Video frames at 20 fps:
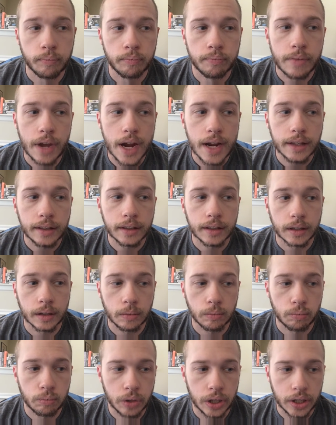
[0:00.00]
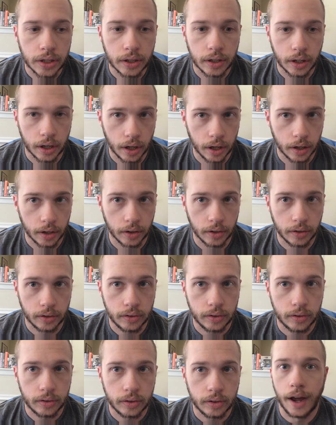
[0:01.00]
Mainly
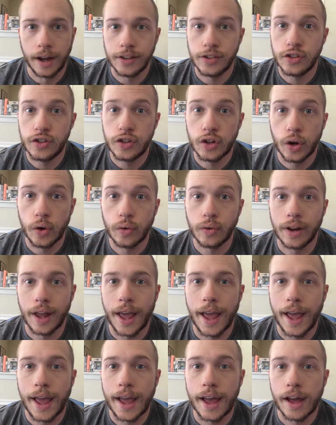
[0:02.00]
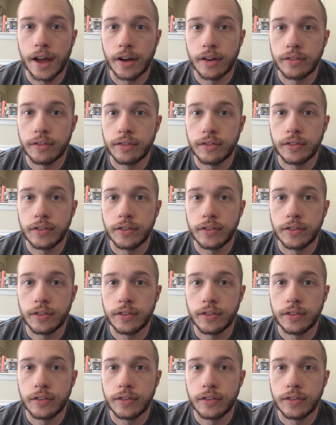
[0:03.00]
because I don't have